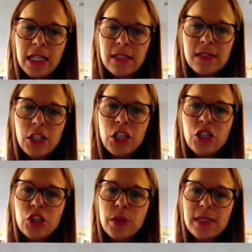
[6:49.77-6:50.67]
So you can
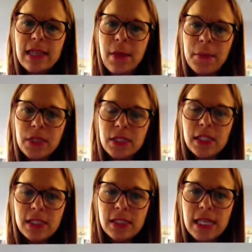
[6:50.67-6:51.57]
do your sound
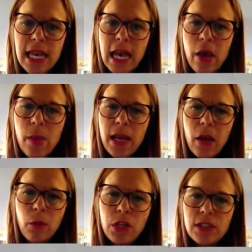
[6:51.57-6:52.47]
buttons, and then
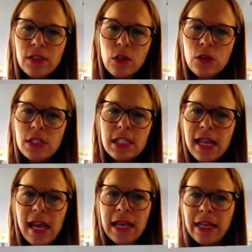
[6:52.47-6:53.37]
I want you to
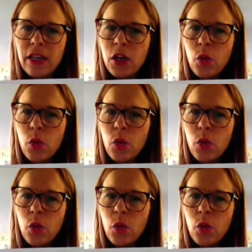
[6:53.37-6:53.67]
underline